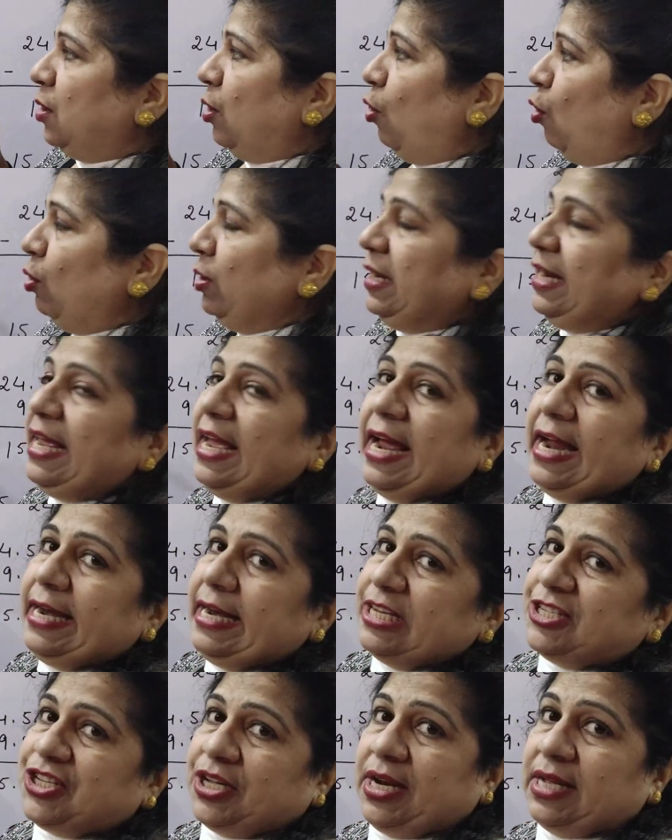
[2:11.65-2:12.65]
only
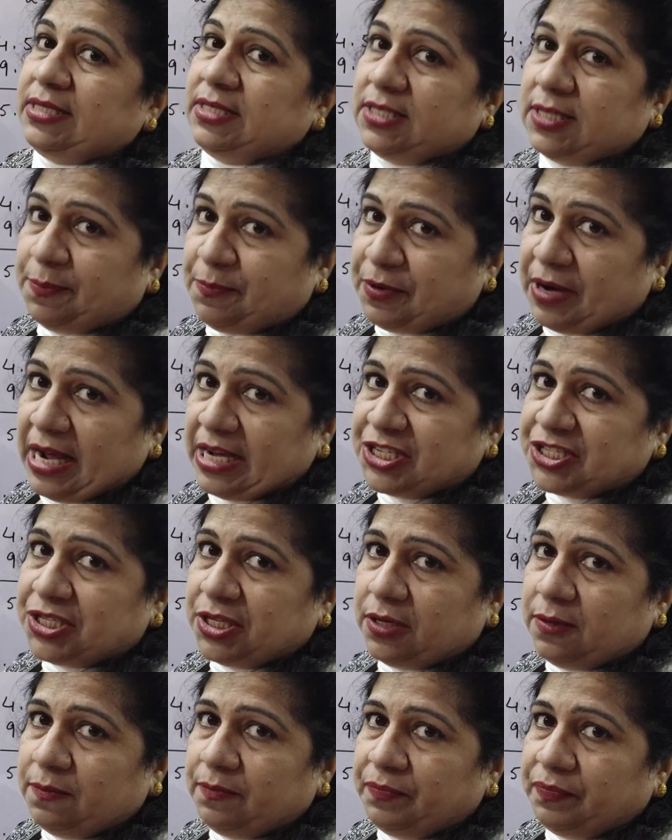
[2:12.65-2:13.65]
addition and
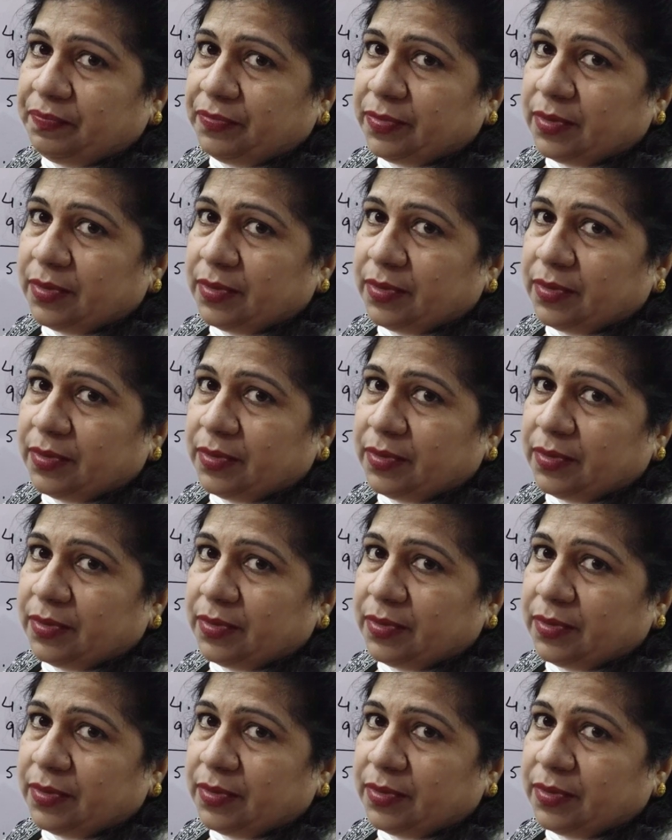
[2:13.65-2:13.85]
subtraction.